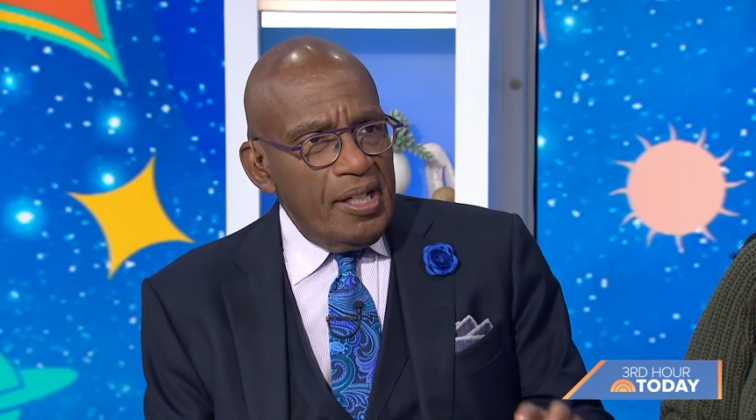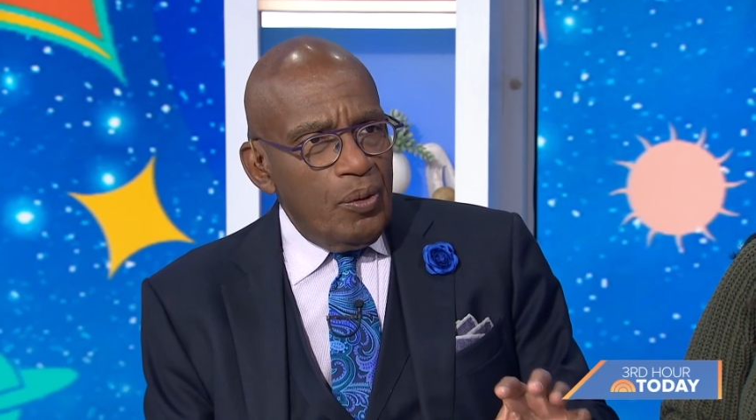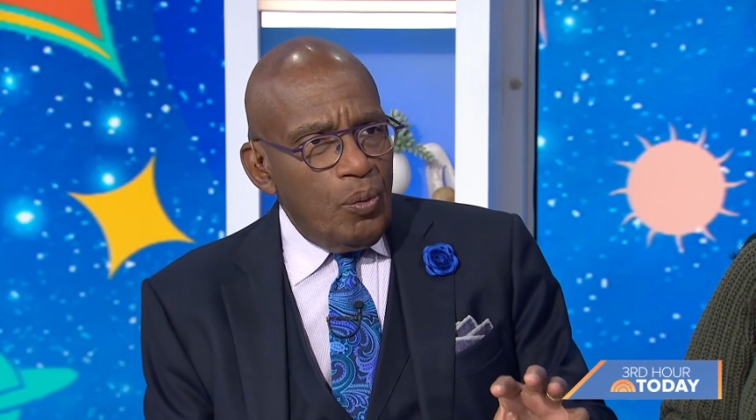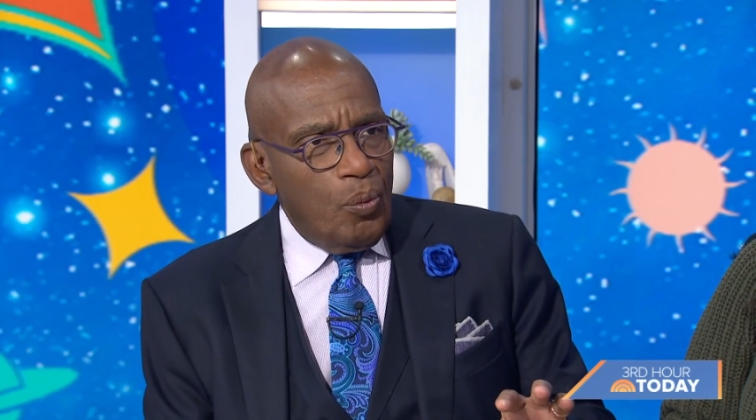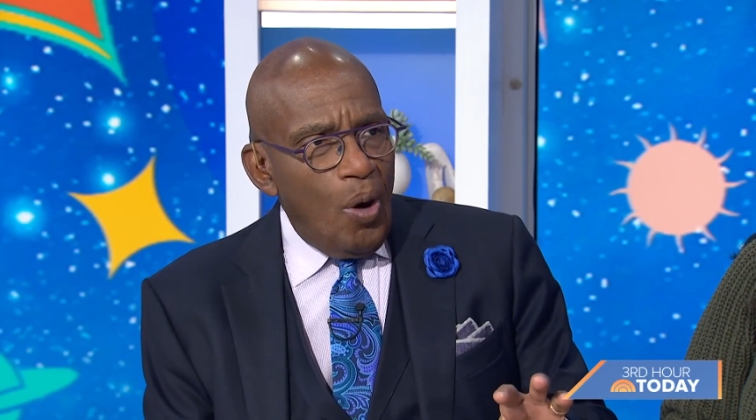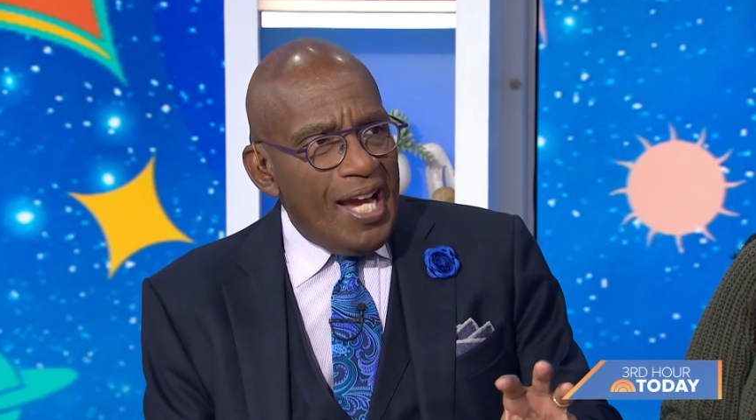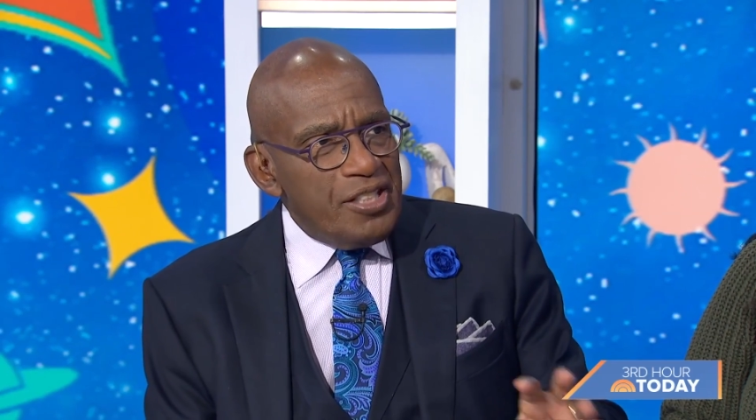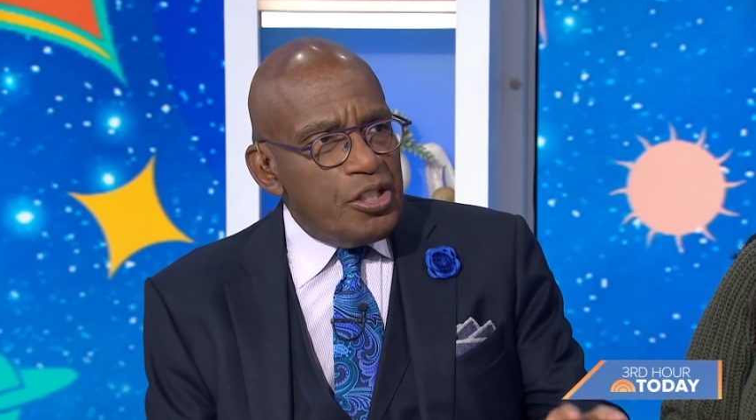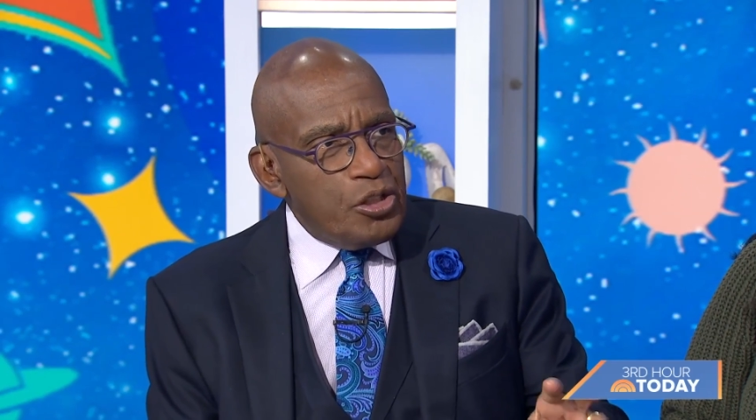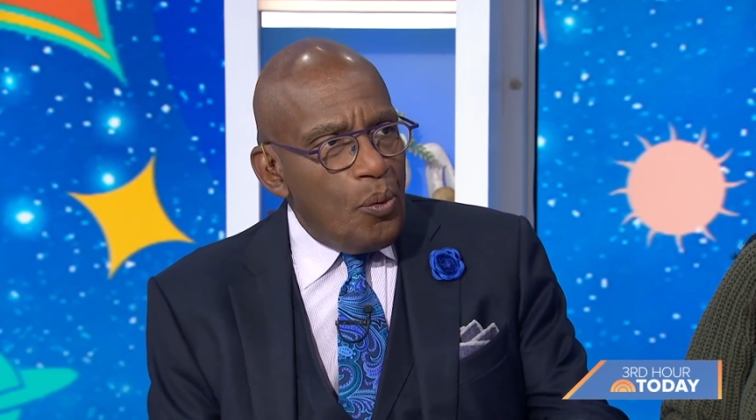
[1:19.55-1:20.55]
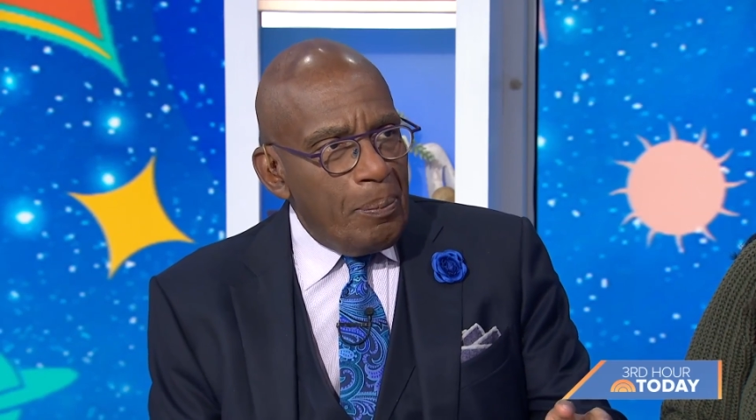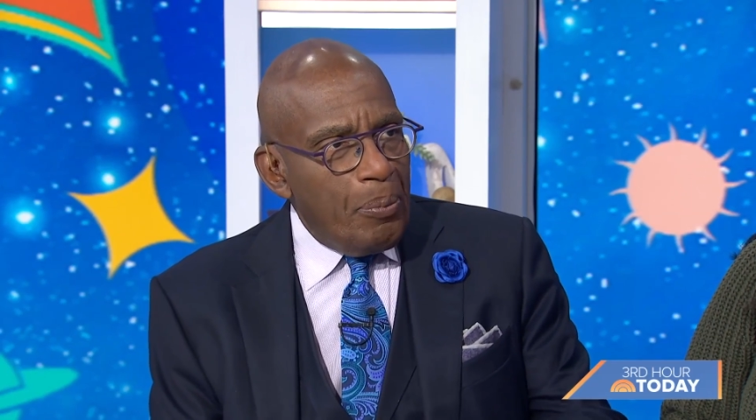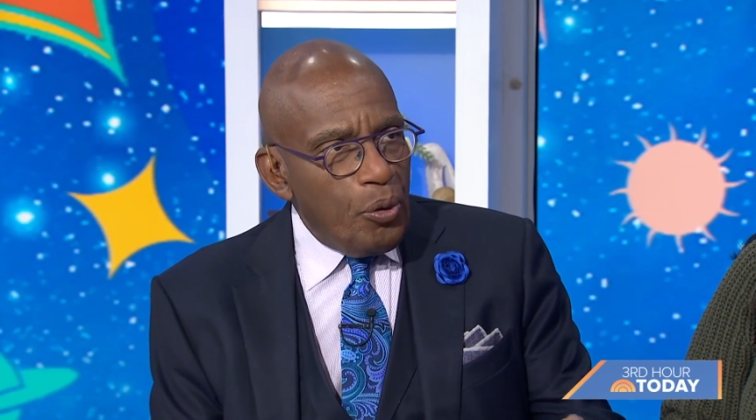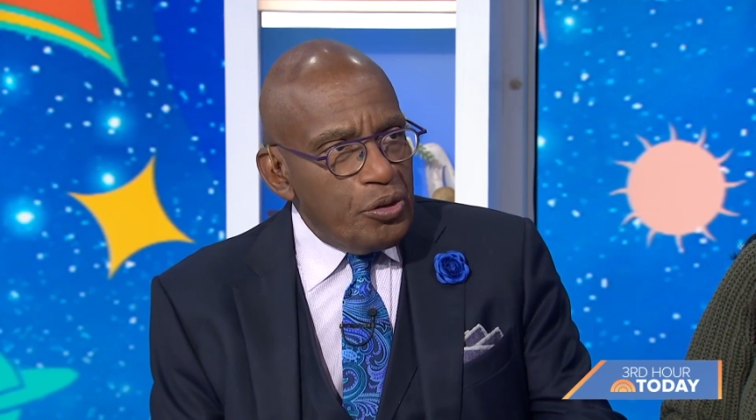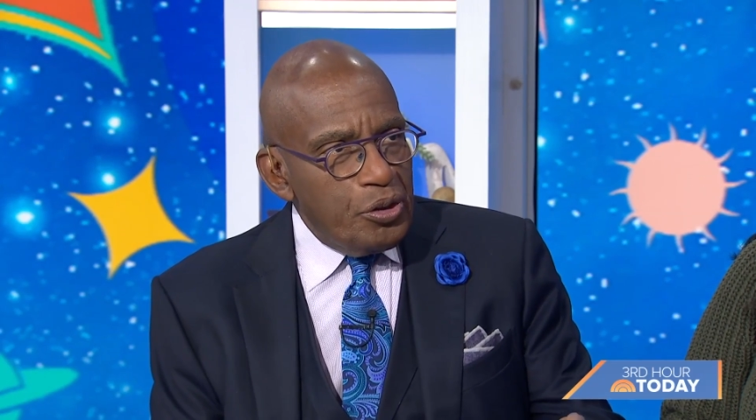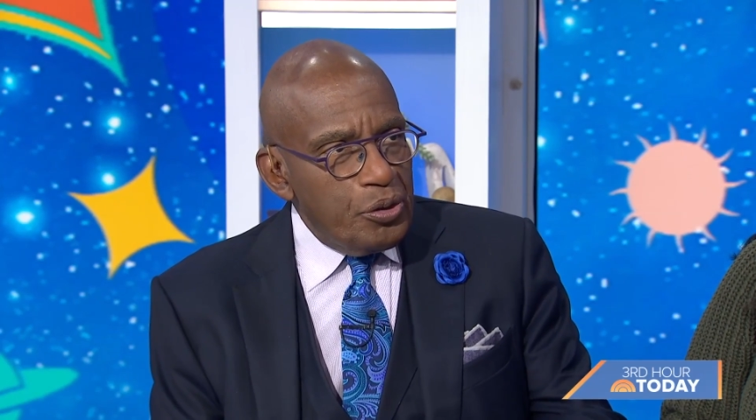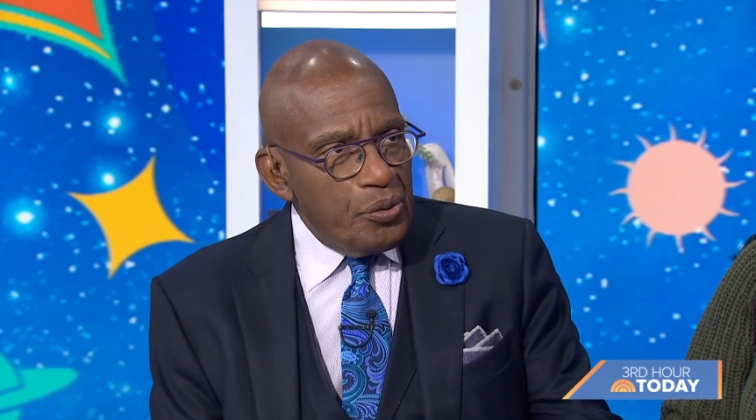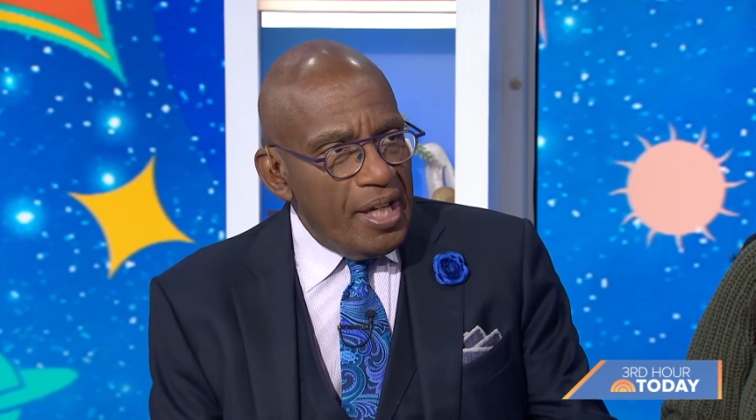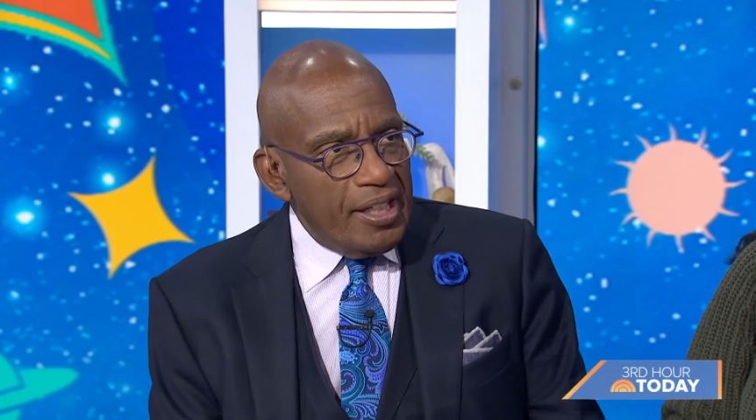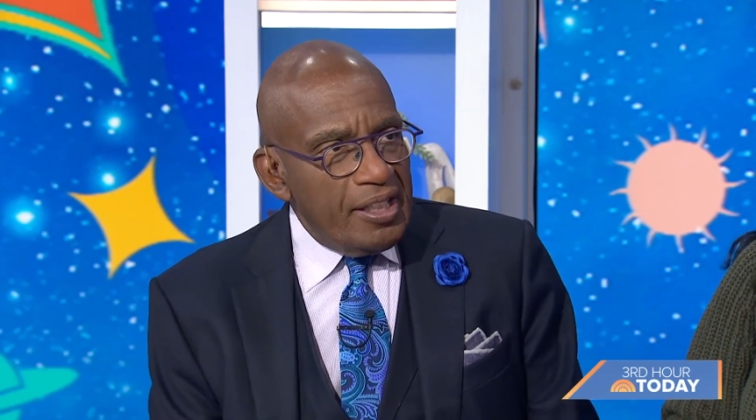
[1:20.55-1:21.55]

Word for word: why is it so important to do that,